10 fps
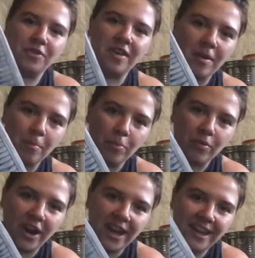like
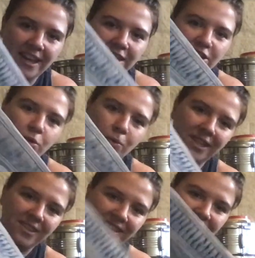braiding
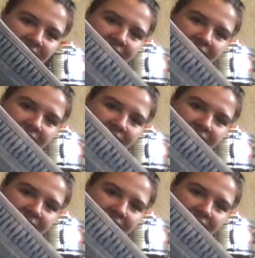twist